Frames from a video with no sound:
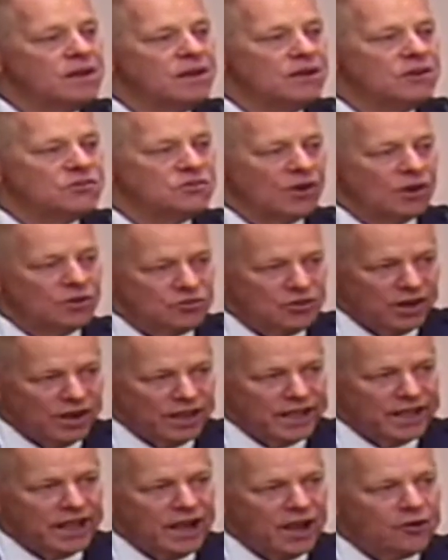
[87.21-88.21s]
he said, "I was
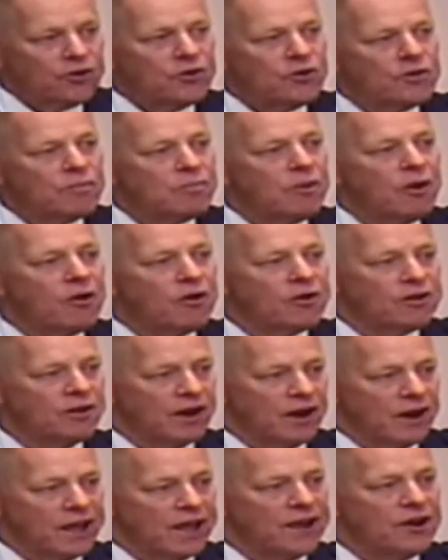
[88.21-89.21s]
laying out here in a parking
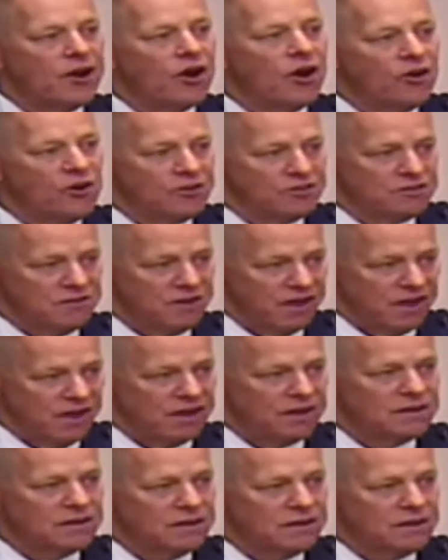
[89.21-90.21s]
lot. I had a heart
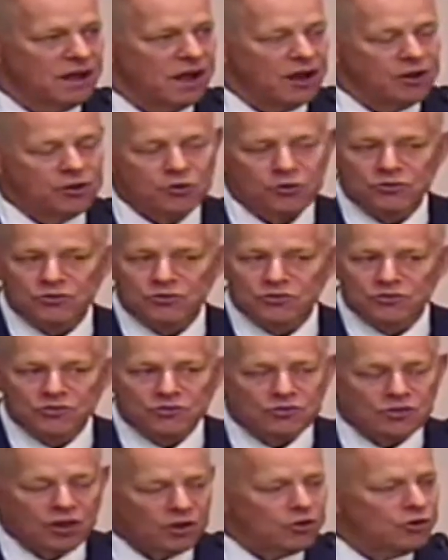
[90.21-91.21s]
attack. I couldn't
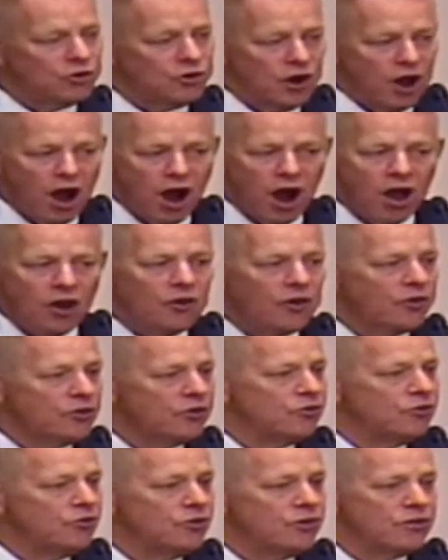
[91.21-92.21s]
holler. I
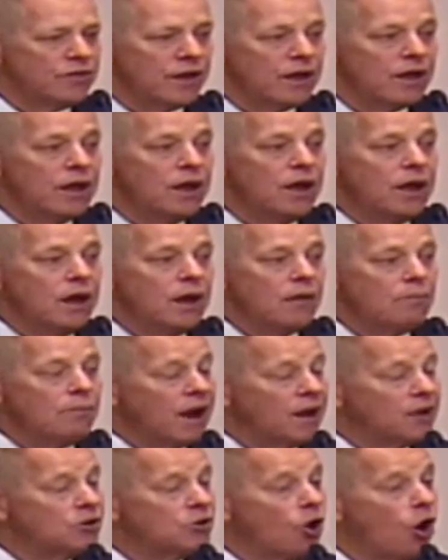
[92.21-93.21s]
couldn't do anything.
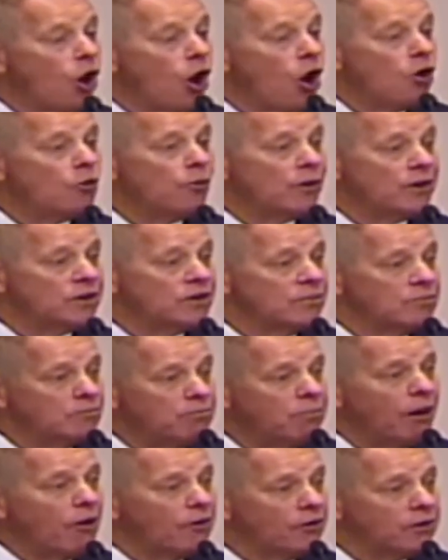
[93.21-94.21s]
My dog went to
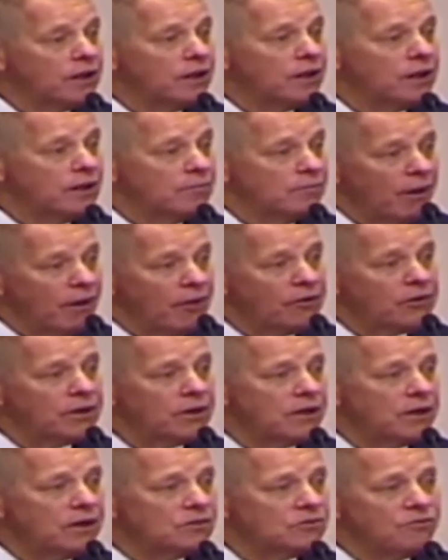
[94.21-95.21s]
barking and
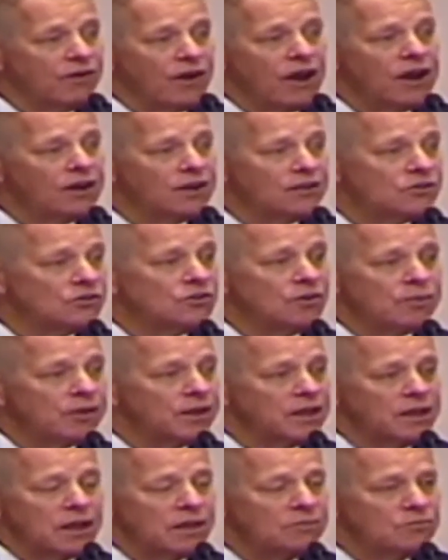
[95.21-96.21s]
barking. And finally,
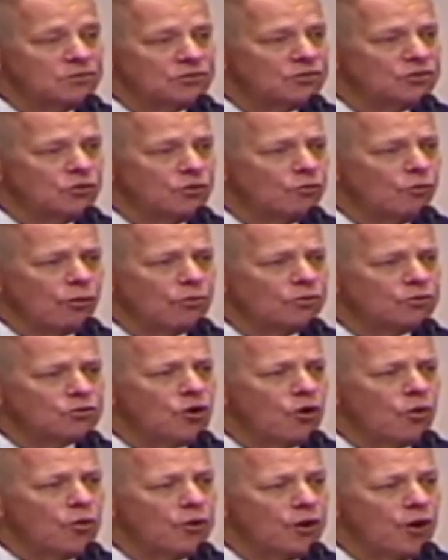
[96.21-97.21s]
somebody came to see what was
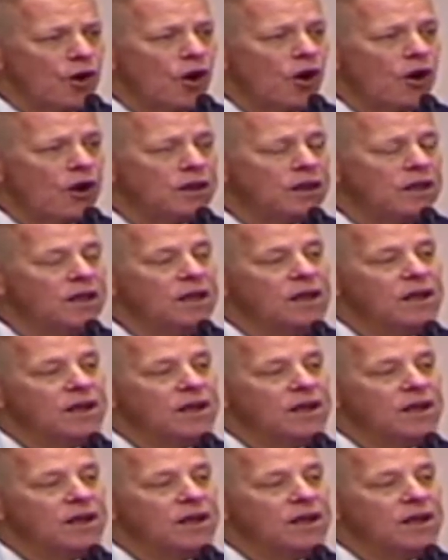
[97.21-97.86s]
going on.